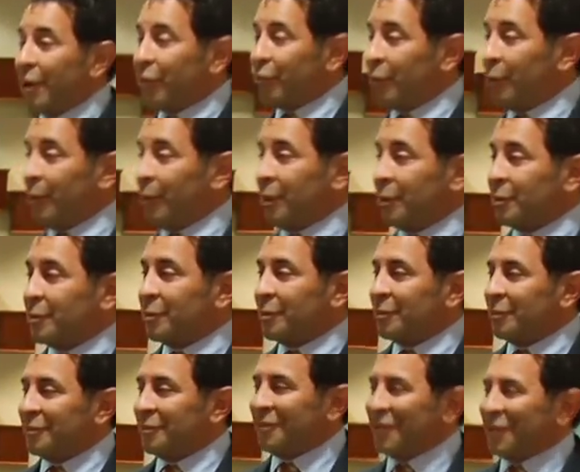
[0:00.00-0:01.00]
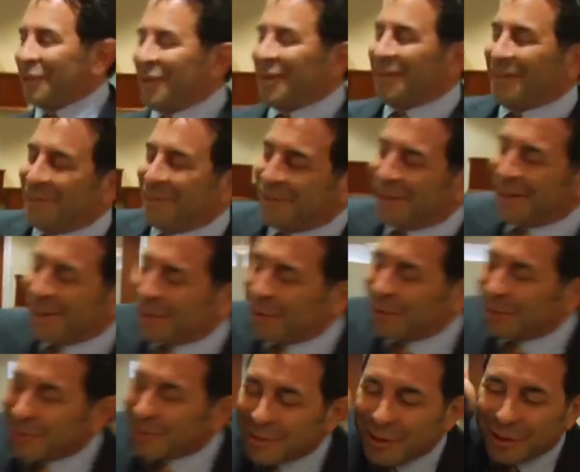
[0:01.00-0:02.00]
towards him is actually
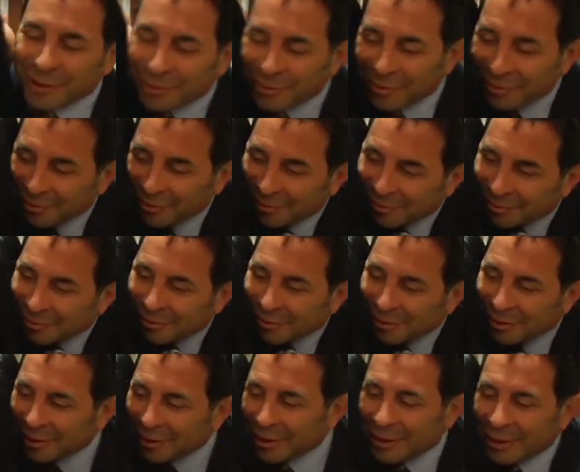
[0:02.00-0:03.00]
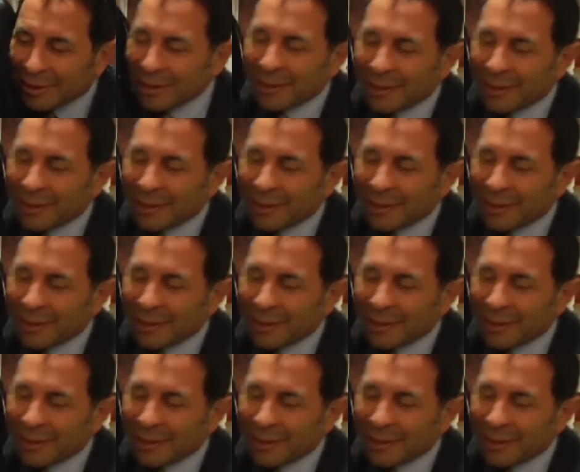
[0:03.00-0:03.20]
of a sense of